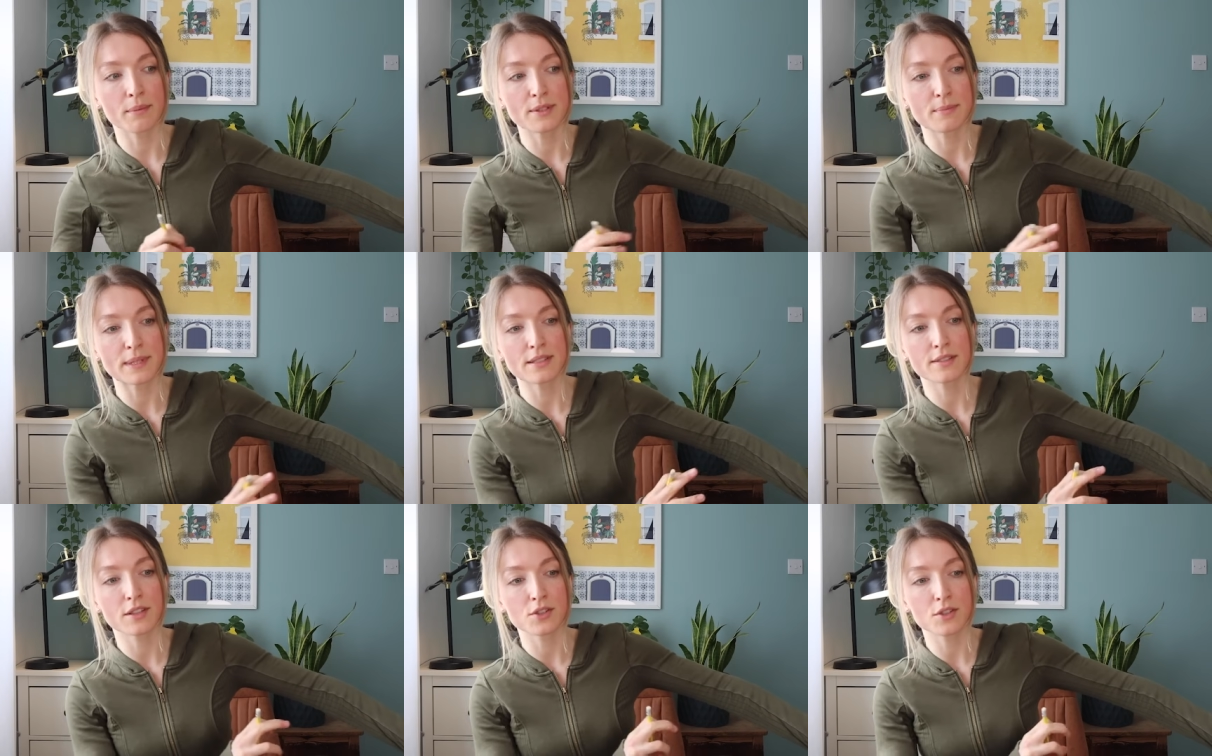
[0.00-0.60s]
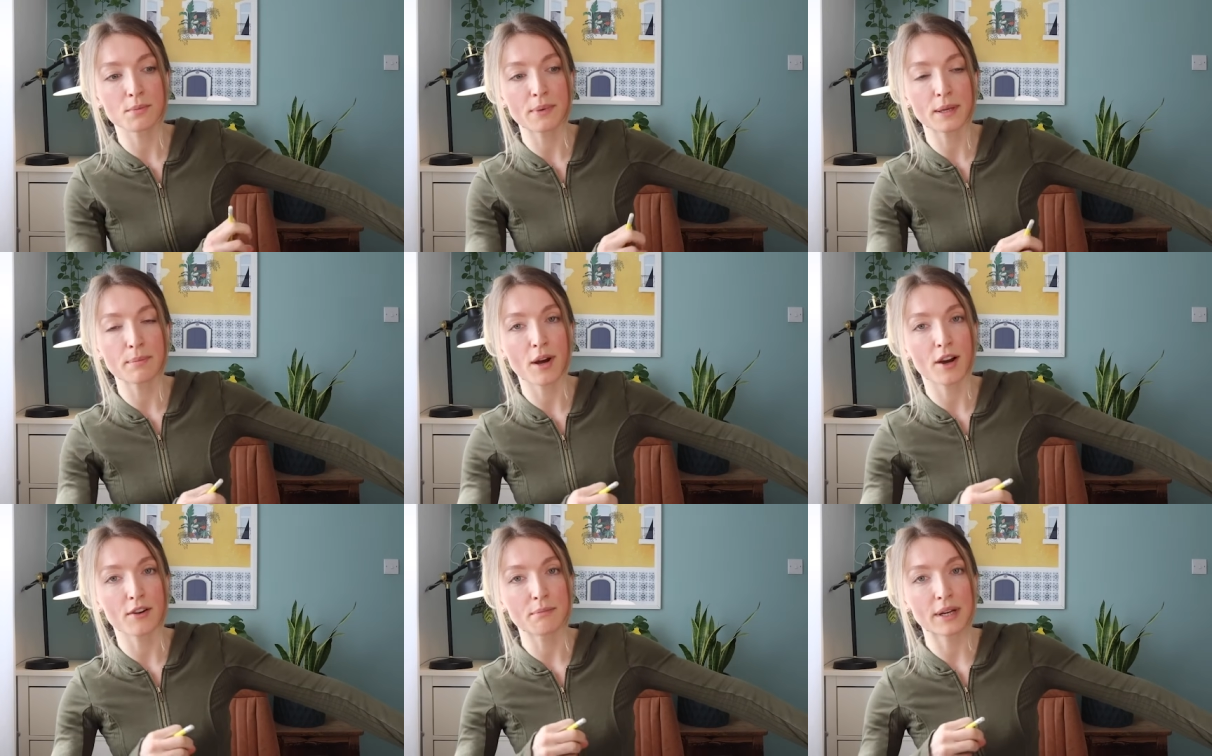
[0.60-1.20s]
It's been such a big
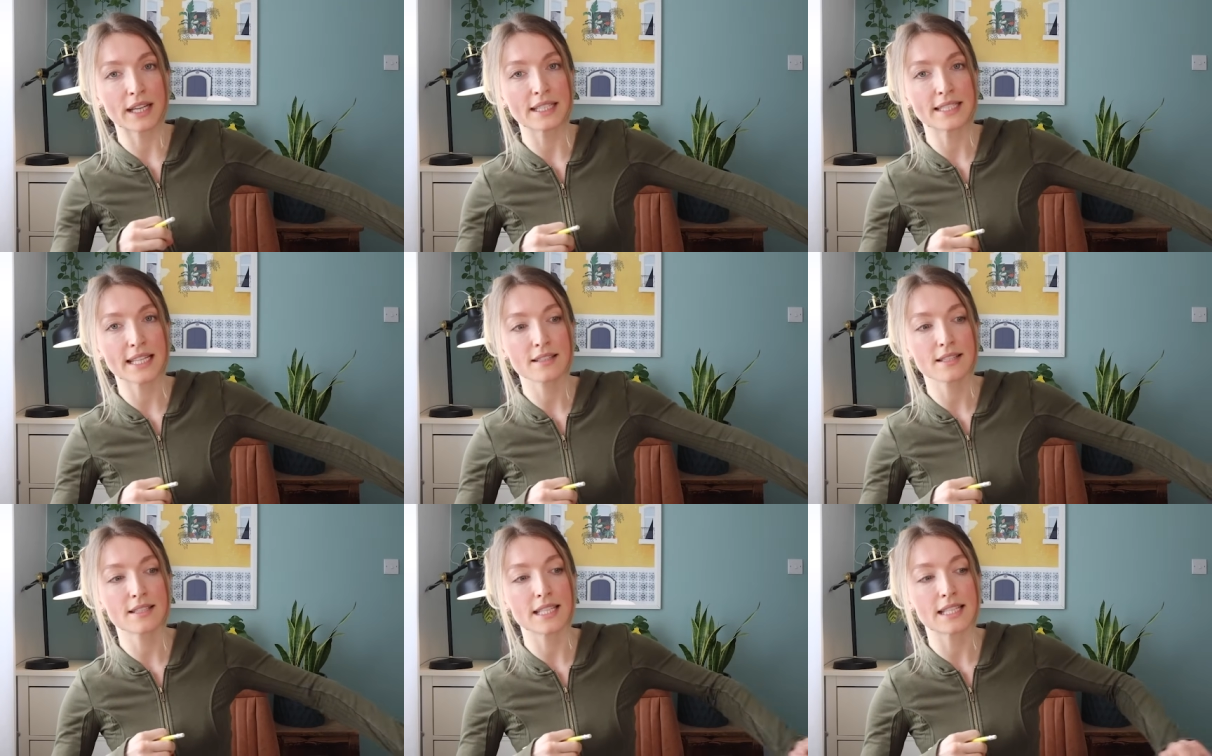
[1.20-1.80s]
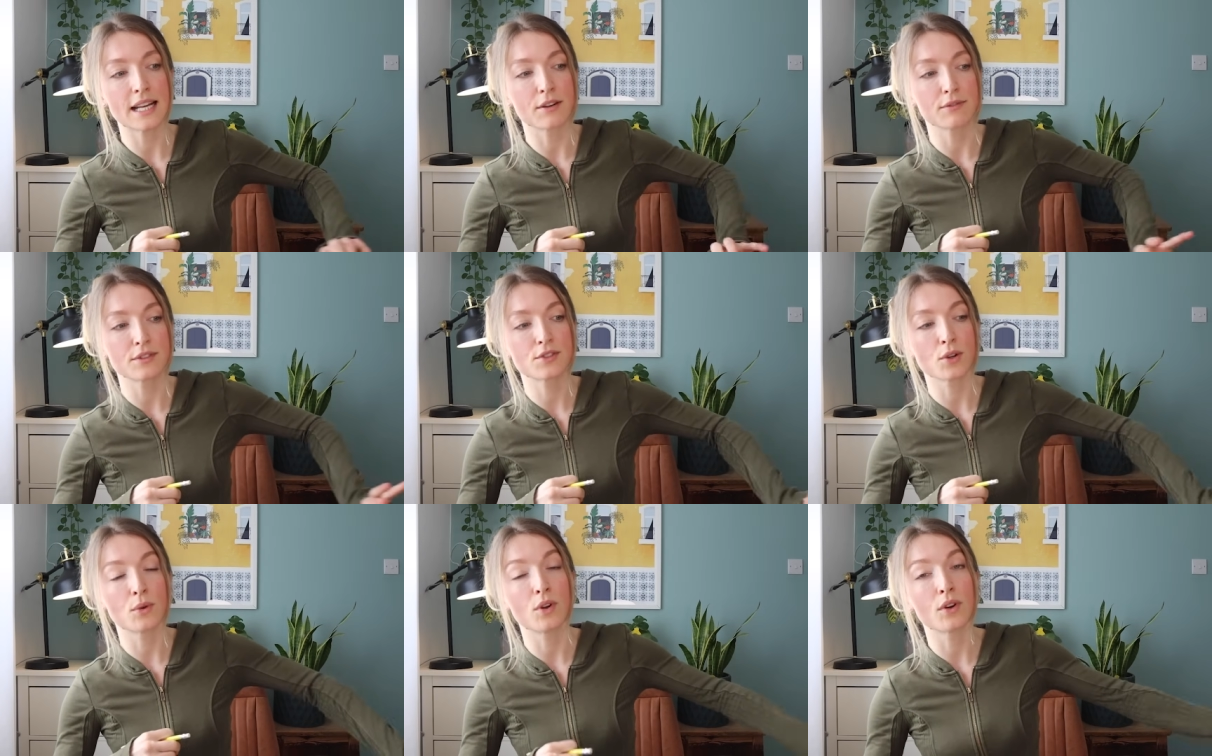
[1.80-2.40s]
part of my identity now for
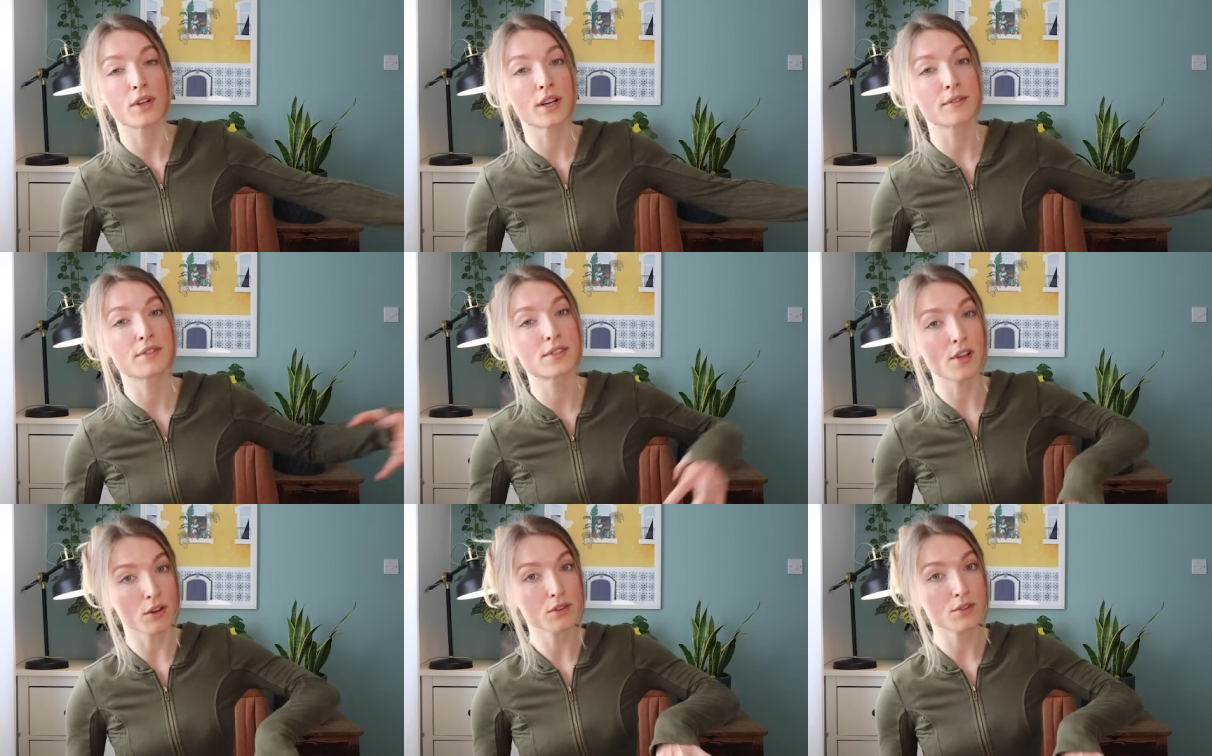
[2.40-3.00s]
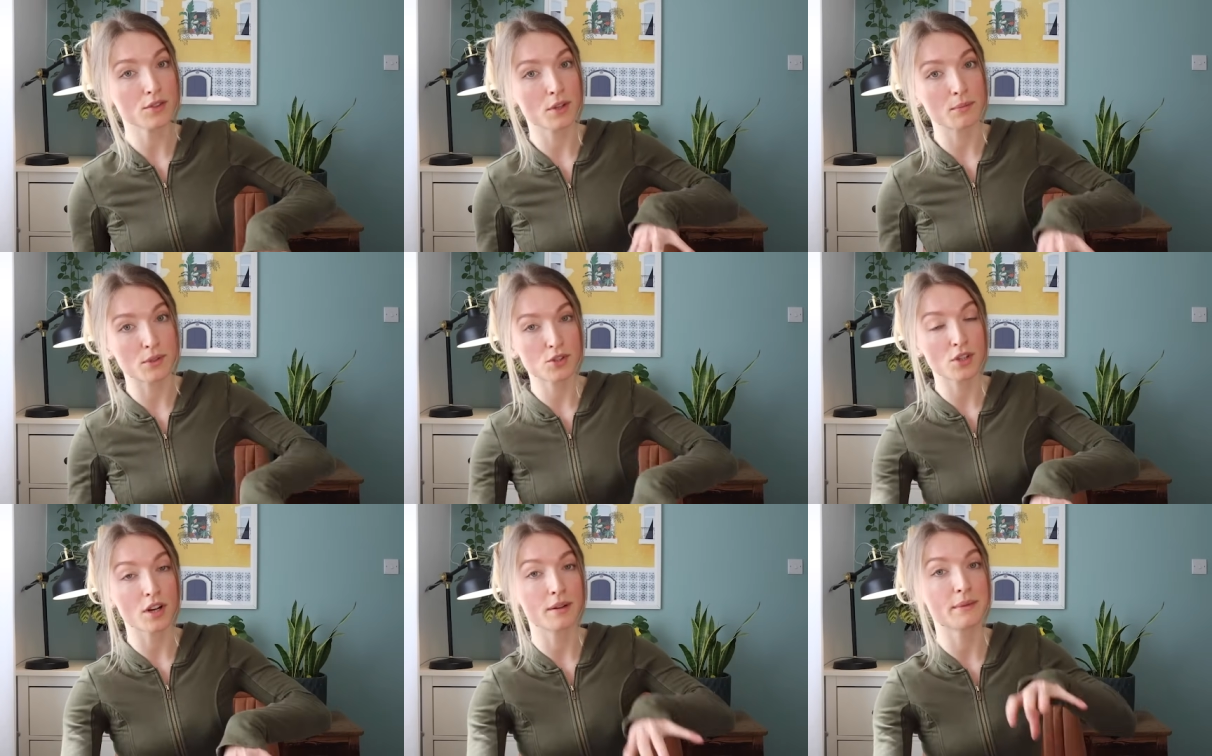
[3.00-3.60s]
so long, and I've sunk so
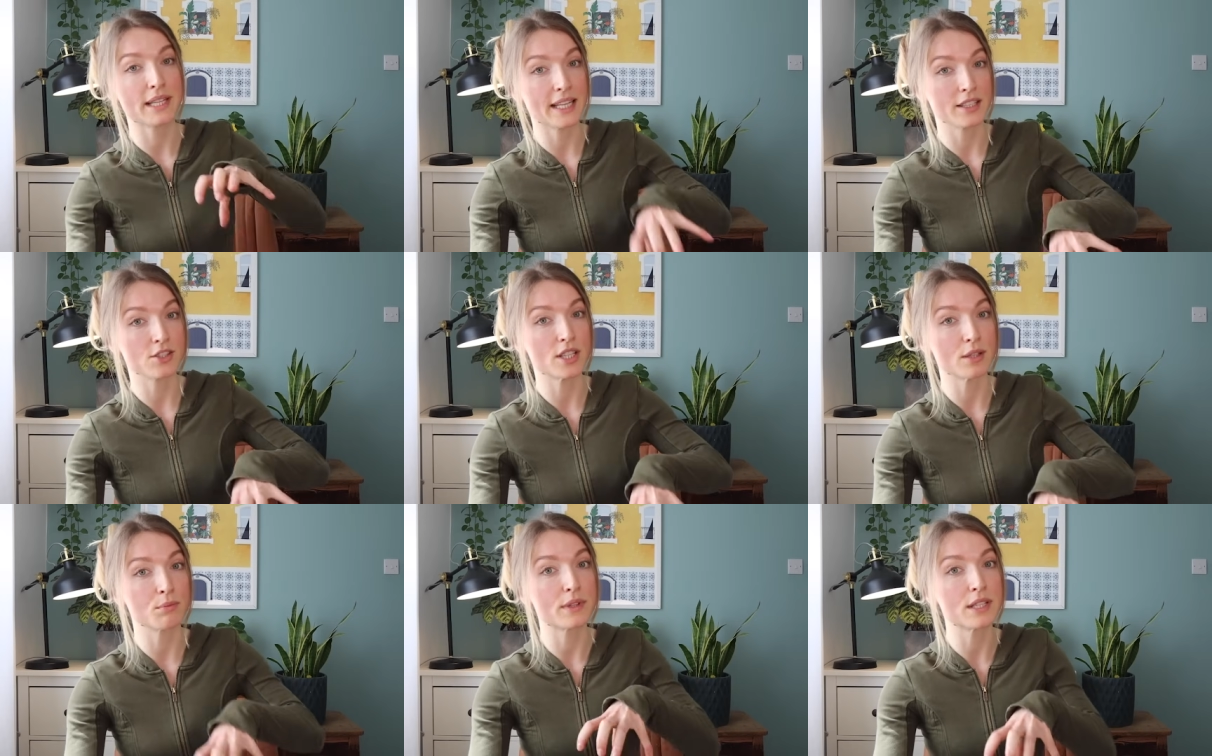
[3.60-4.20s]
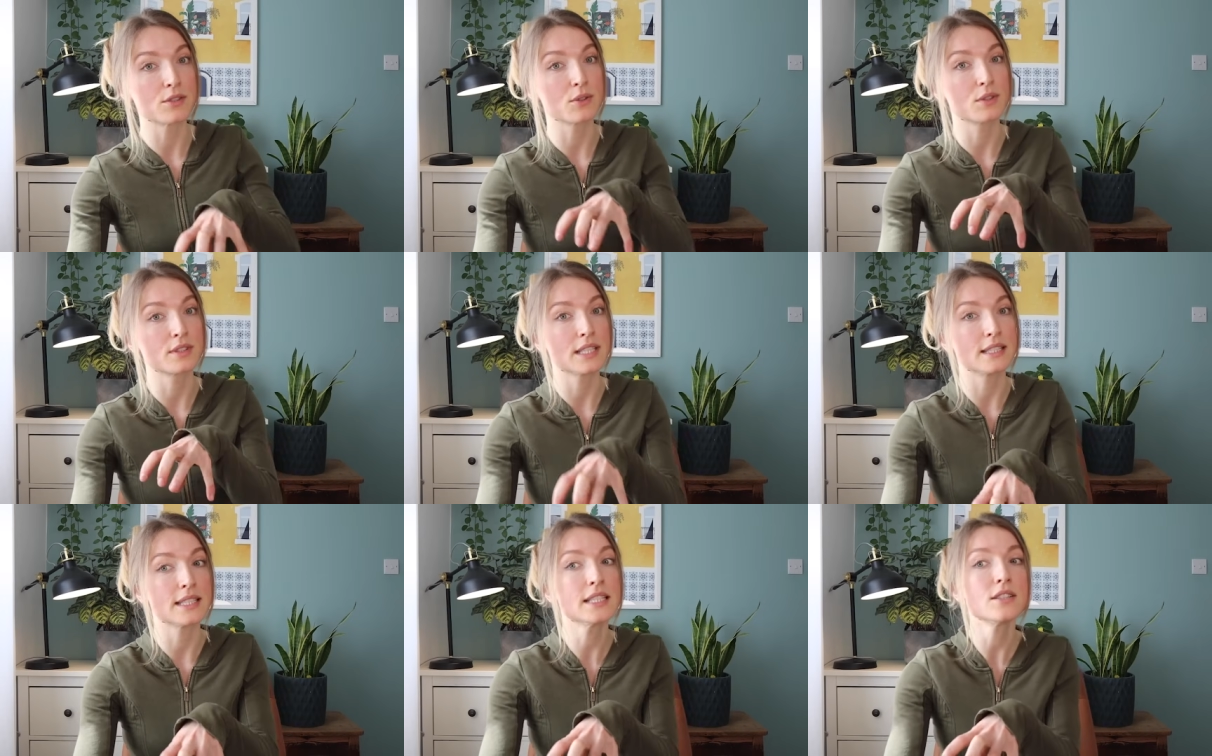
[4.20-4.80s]
much time and energy and
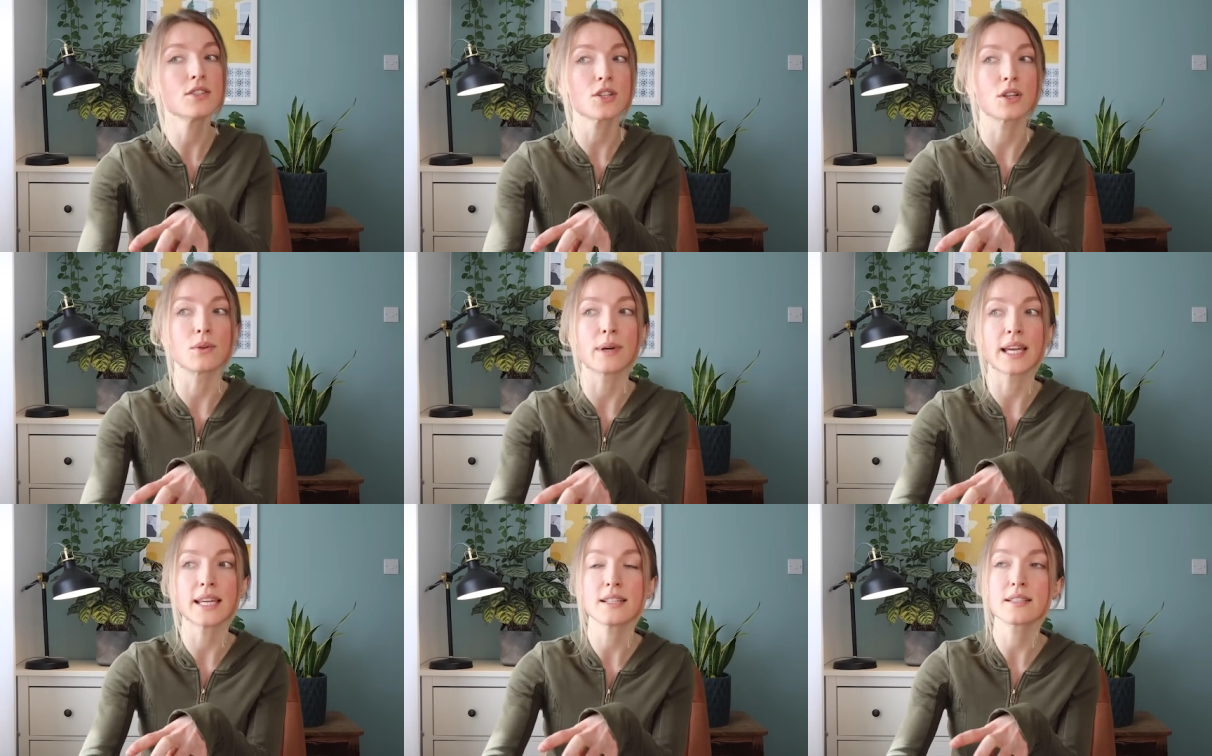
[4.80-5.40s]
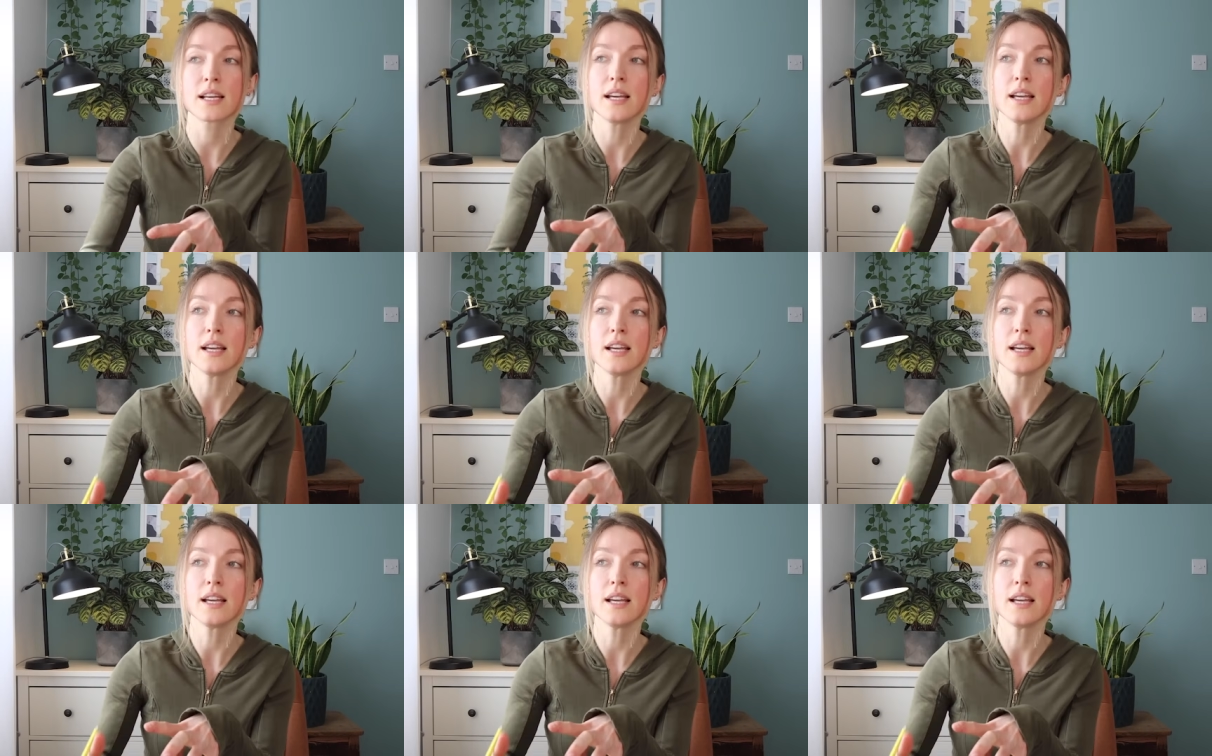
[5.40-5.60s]
resources into it.